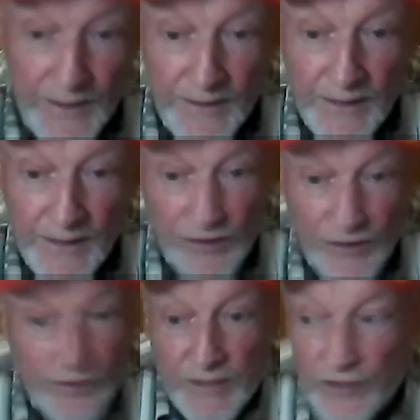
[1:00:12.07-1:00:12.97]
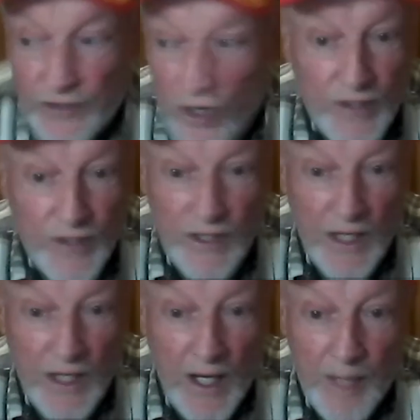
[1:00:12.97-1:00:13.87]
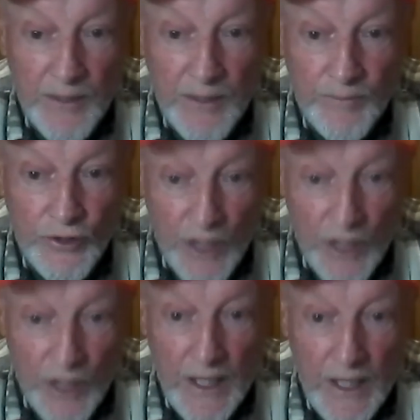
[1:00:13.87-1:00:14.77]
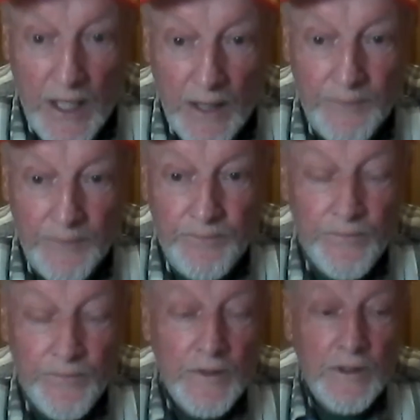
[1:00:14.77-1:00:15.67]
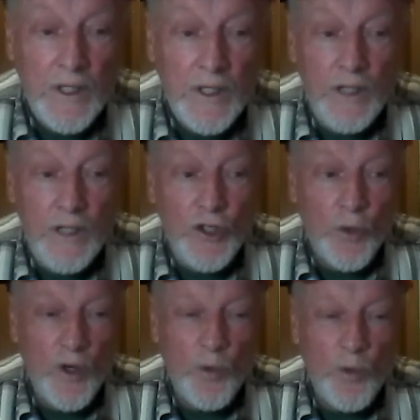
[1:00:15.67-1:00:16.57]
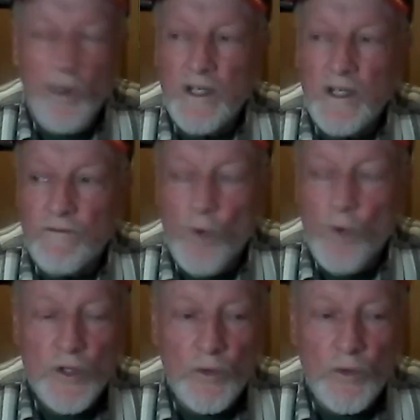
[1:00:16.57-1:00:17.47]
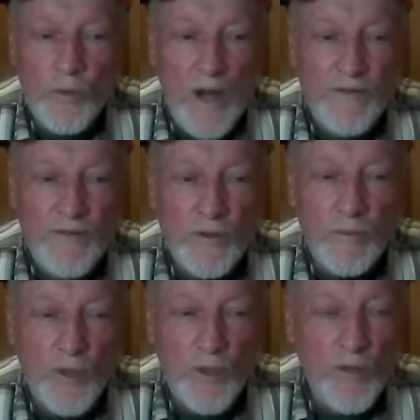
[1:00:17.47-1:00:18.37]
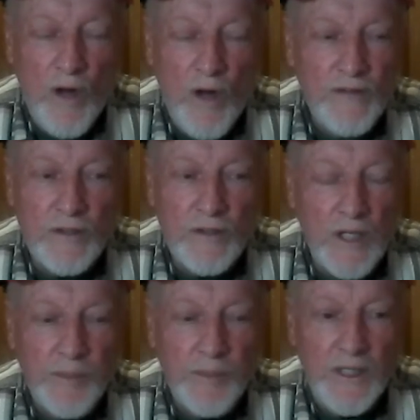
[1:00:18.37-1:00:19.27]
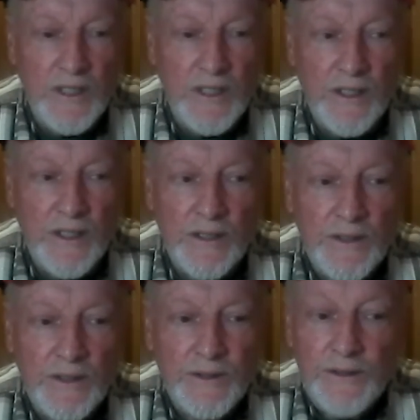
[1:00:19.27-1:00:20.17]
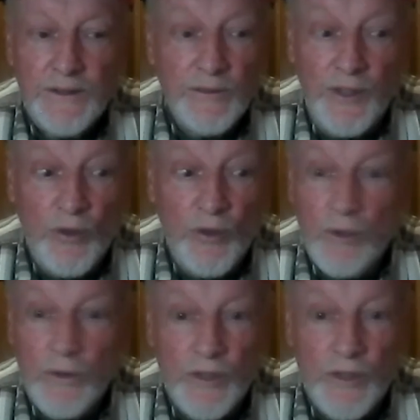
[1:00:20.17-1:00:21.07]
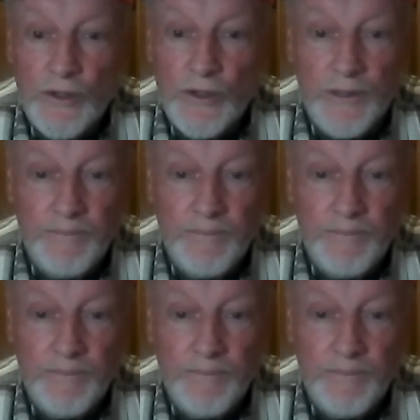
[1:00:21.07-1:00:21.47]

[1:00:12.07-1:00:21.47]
That's, that's all that's going to happen. Yeah. You're going to die. And, you know, we're in reinforced rifle, marine rifle company, and uh, we knew what we were doing